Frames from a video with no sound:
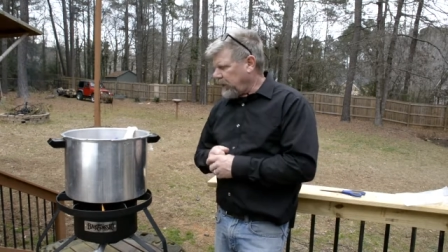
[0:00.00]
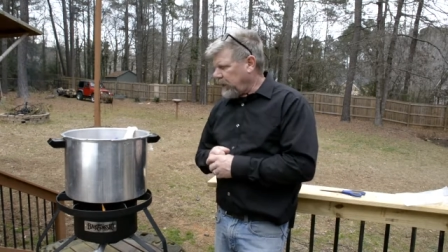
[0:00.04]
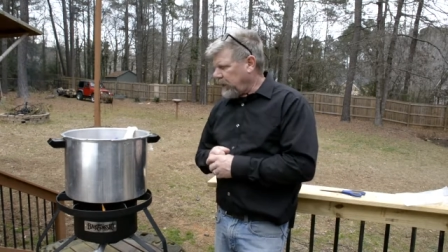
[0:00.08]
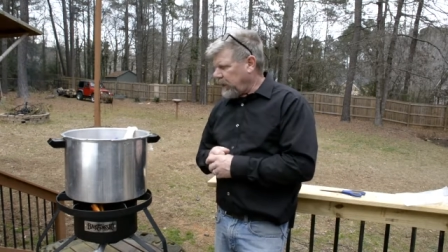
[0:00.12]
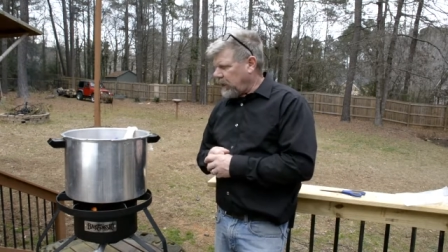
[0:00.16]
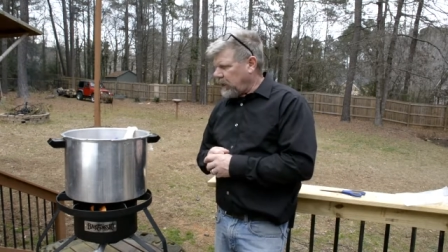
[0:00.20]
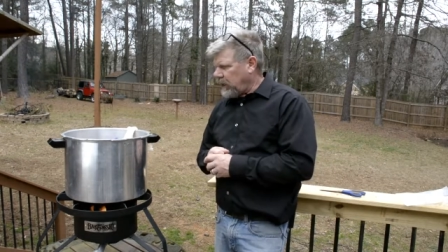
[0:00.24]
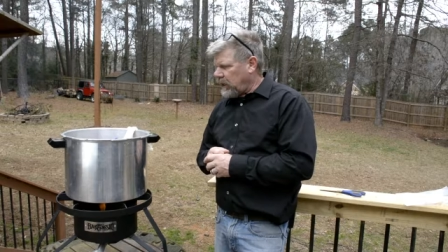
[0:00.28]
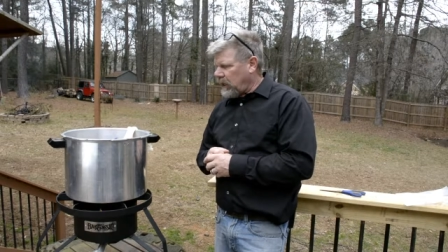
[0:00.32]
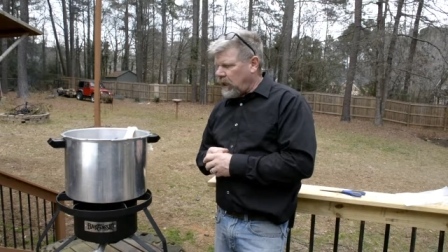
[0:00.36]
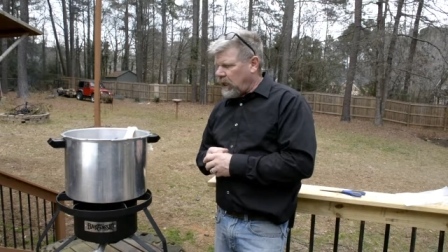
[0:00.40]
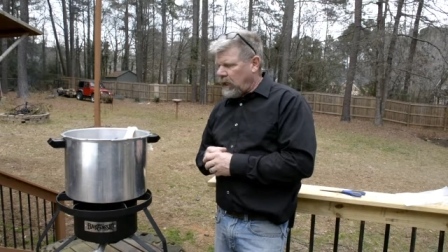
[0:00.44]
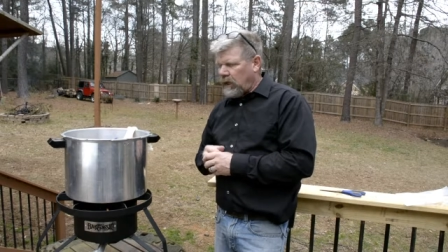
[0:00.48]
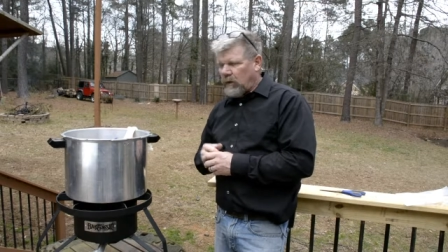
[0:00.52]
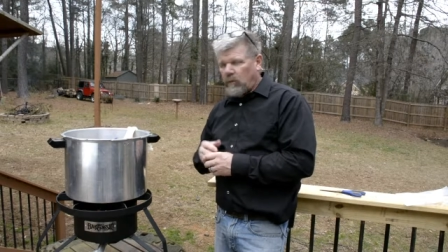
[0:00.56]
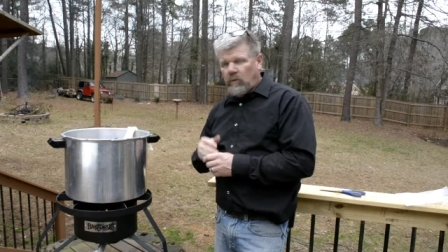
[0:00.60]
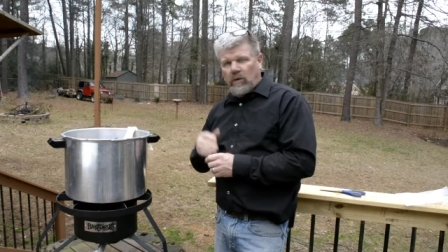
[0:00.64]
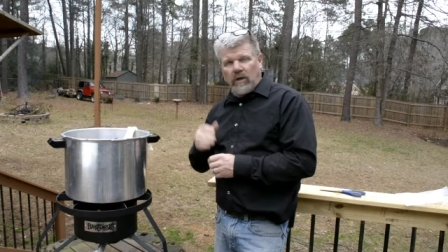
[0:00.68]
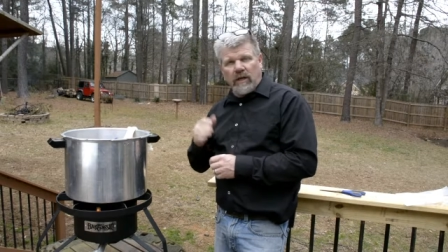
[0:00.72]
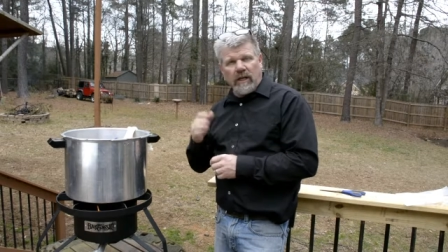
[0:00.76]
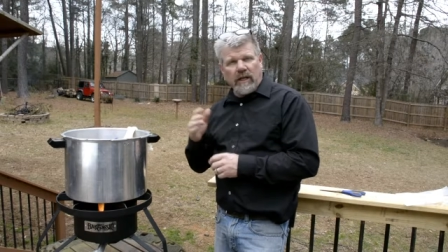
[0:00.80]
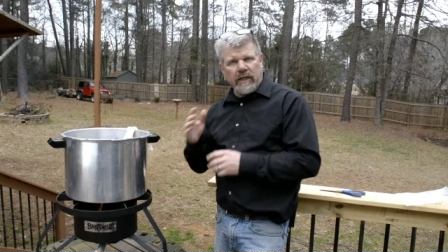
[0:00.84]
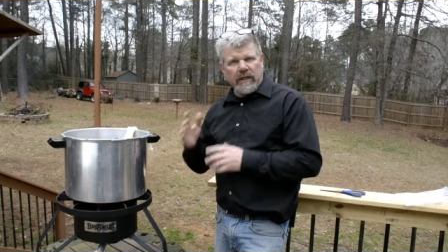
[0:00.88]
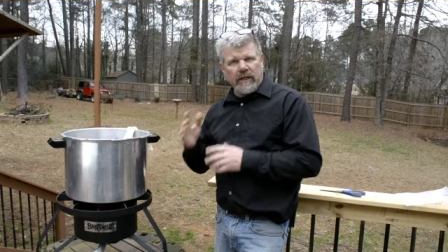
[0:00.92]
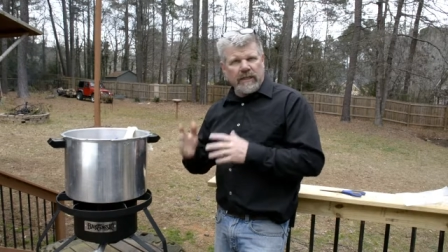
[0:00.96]
and uh,
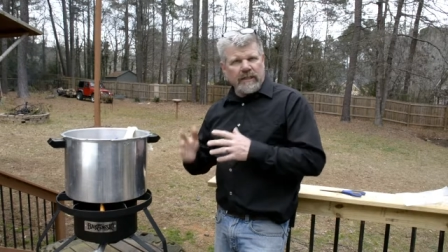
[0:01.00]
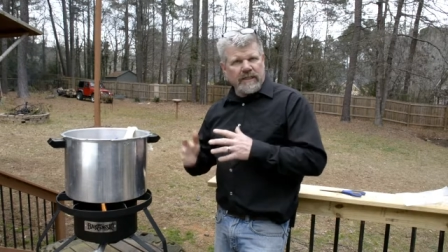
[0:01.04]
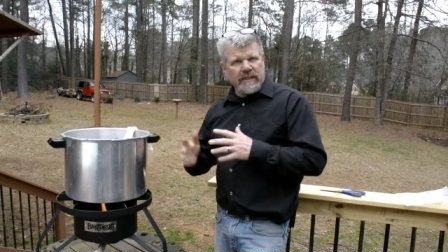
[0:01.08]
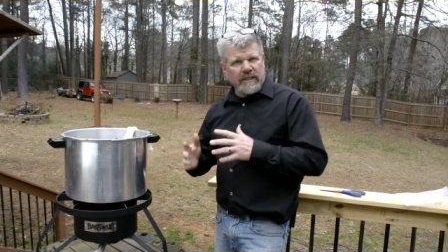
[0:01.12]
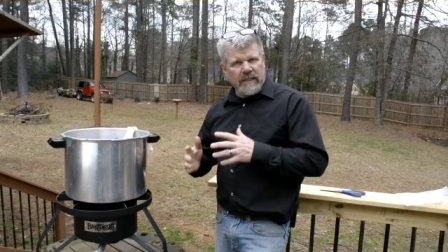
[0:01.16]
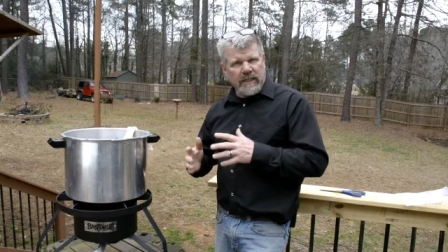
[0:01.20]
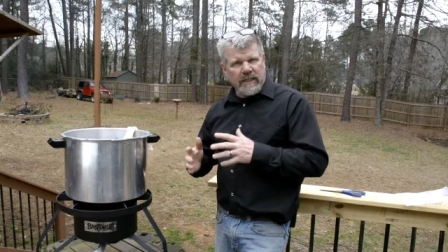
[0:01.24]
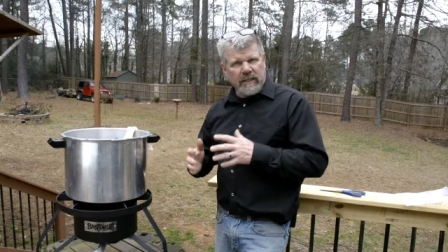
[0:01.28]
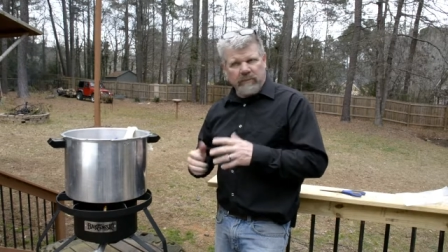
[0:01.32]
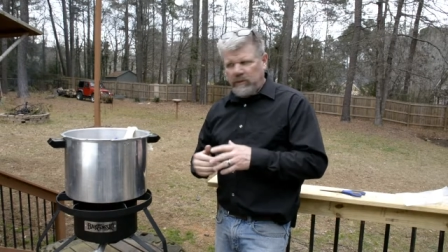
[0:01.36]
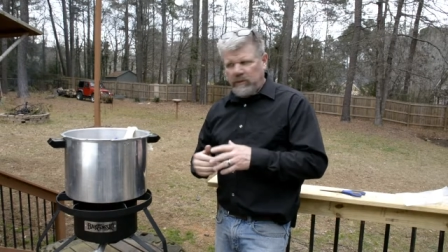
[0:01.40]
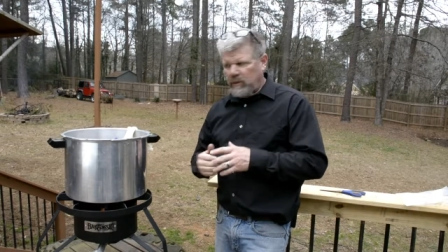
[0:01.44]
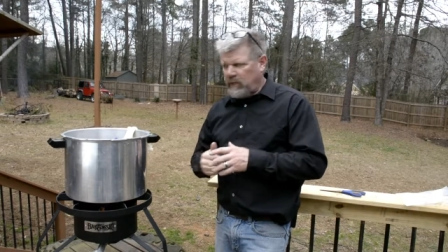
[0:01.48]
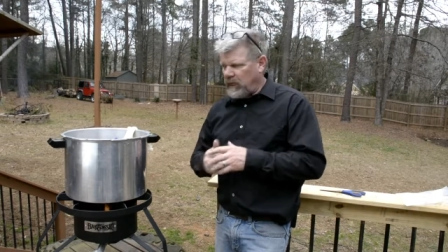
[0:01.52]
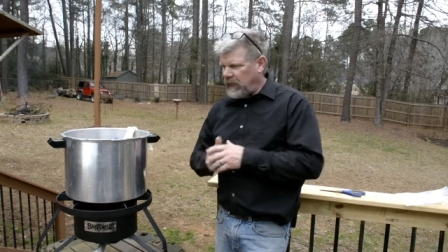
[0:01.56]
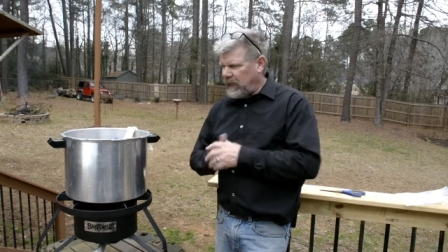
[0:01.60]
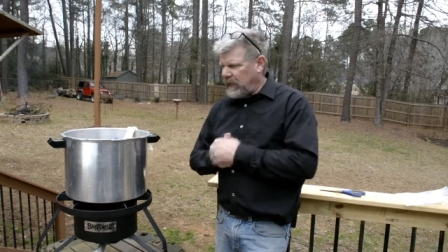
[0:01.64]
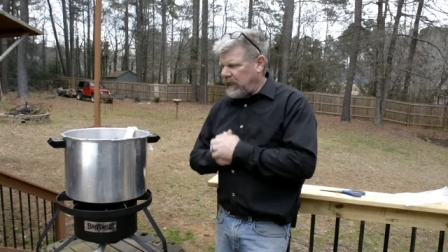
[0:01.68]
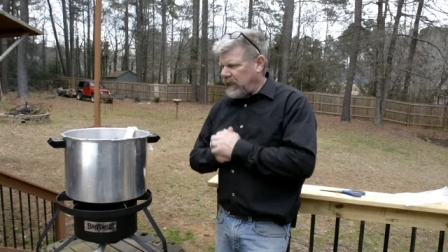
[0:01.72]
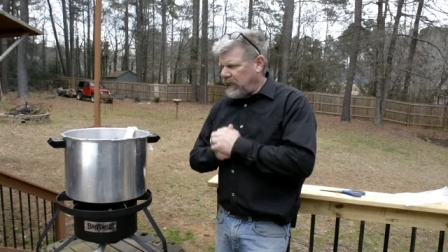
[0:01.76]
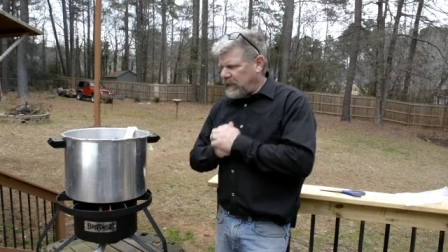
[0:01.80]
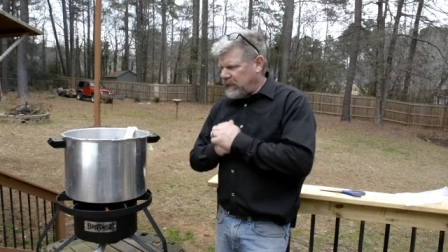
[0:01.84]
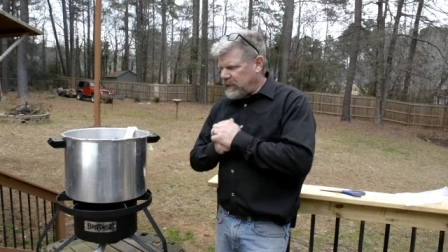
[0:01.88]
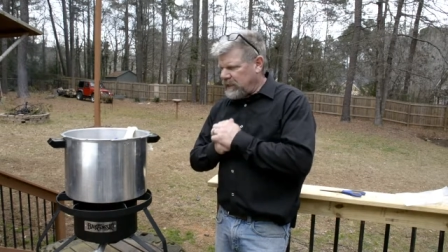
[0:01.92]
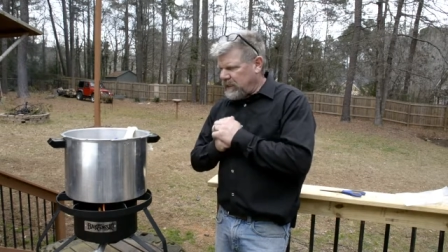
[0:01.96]
we're letting it steep. You gotta
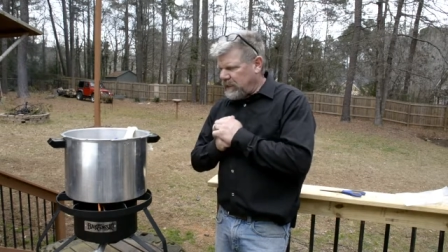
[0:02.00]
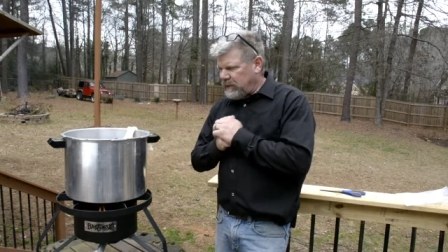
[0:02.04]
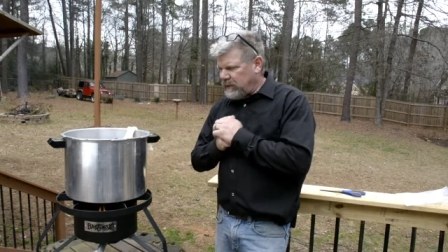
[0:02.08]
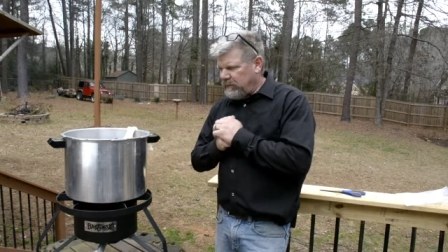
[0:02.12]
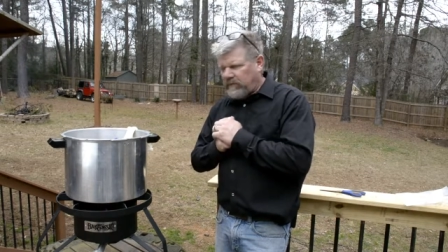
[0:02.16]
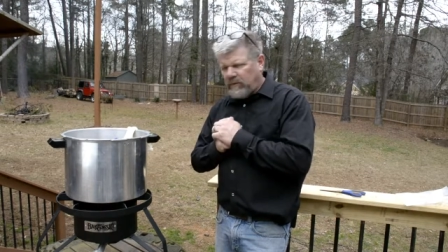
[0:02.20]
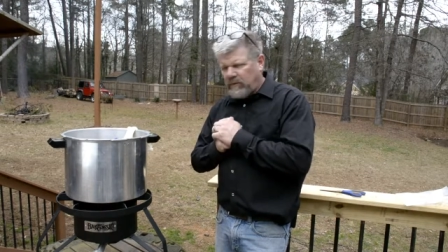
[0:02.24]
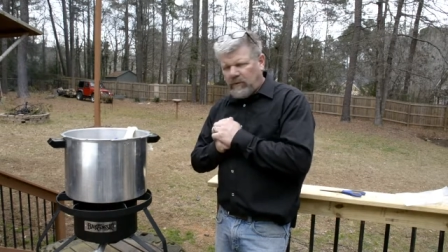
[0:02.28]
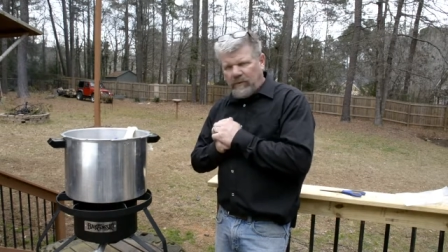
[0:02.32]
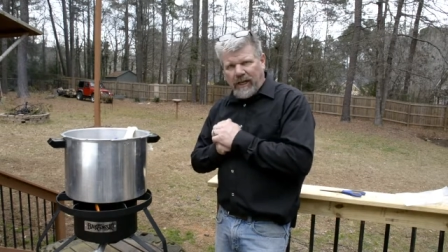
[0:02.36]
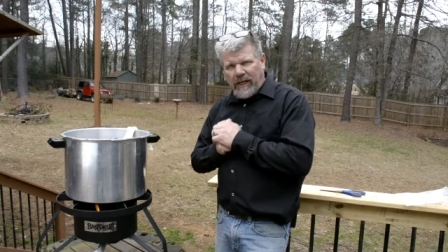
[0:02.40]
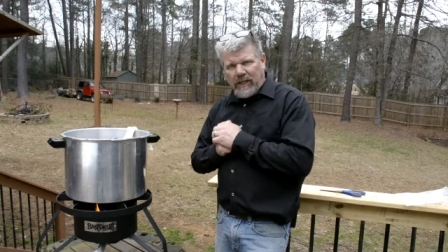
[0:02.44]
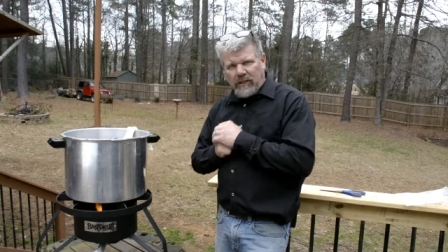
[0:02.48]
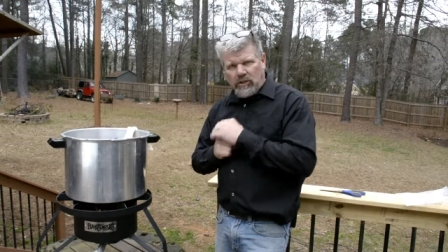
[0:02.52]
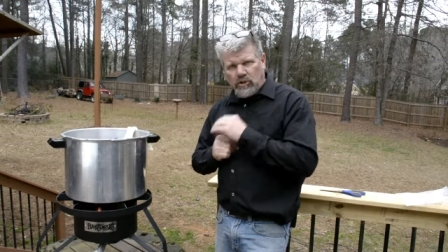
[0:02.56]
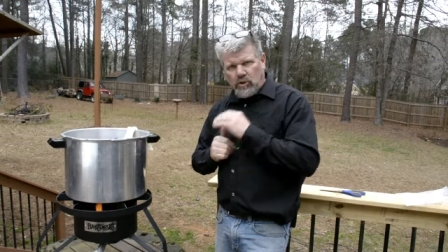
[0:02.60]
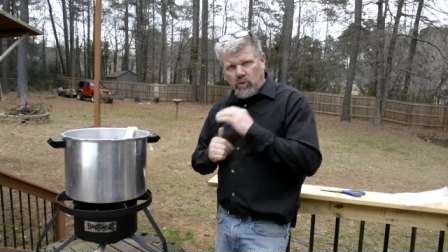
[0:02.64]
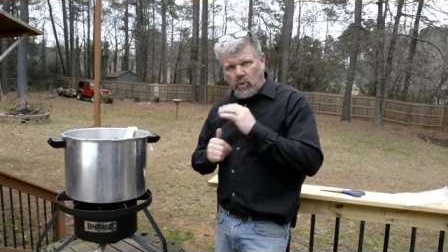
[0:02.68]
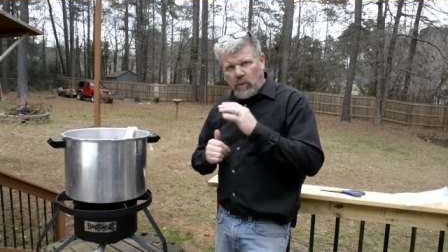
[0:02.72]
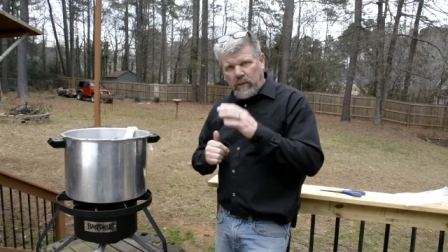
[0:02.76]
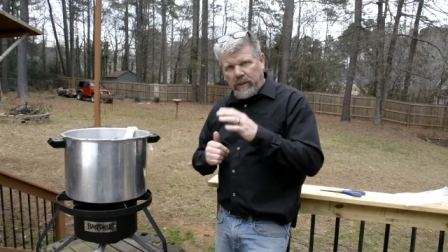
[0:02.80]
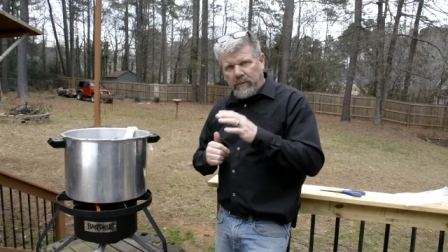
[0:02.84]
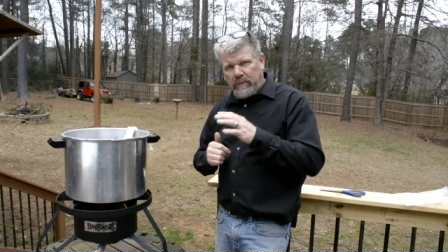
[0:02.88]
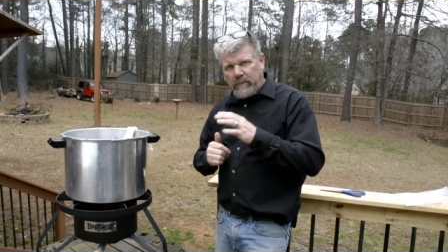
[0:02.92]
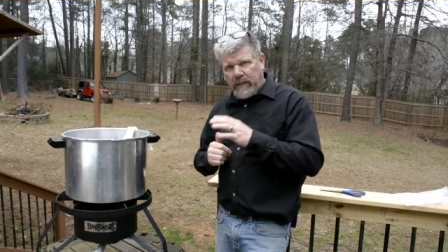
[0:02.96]
let it steep for about
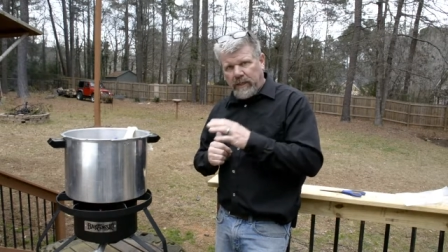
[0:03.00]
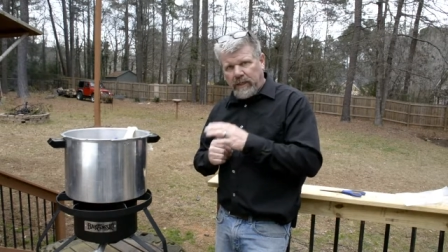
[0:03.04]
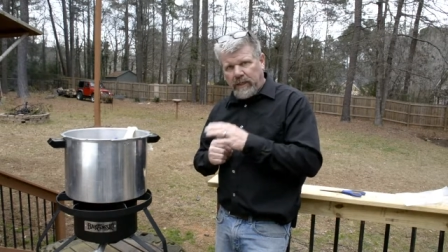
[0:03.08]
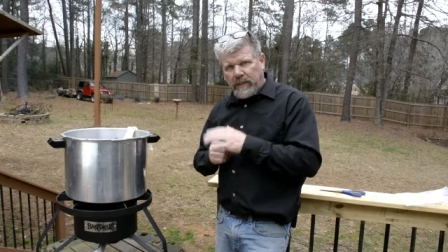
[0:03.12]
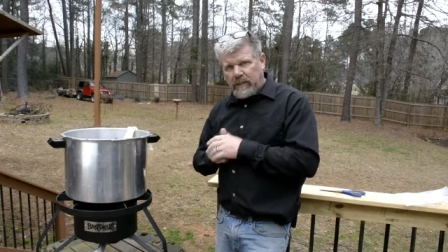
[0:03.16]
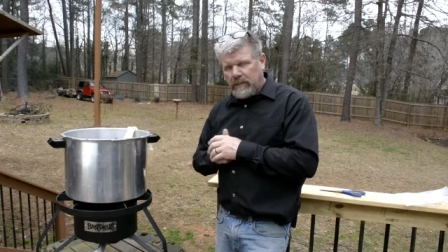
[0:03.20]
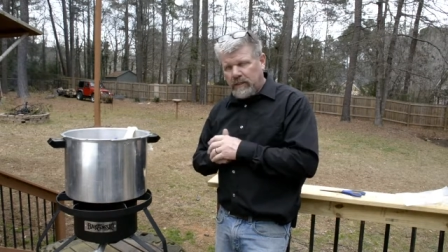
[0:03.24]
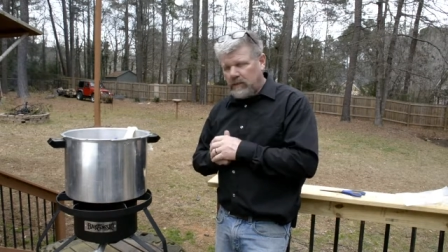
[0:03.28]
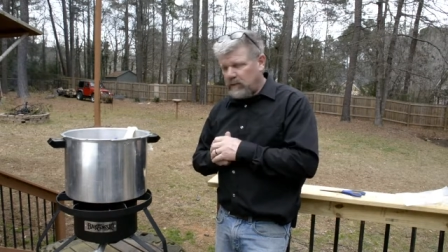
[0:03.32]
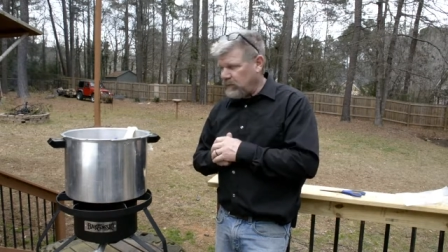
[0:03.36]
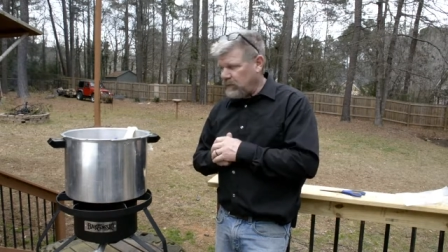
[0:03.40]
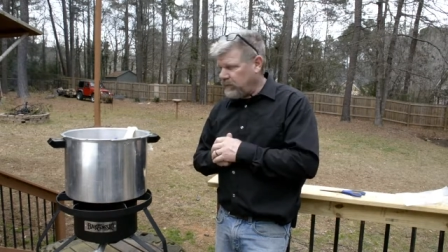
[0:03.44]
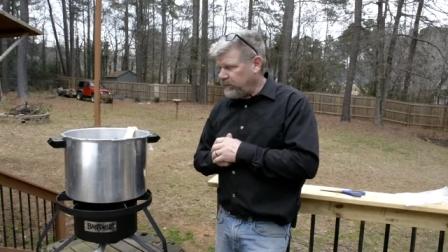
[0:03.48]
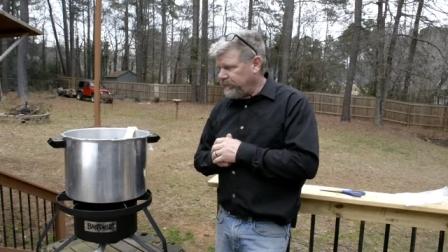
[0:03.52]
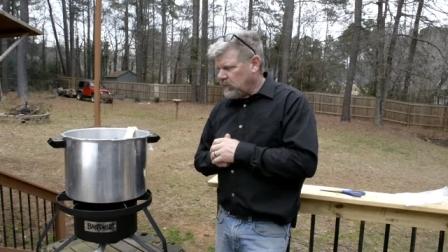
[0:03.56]
twenty minutes.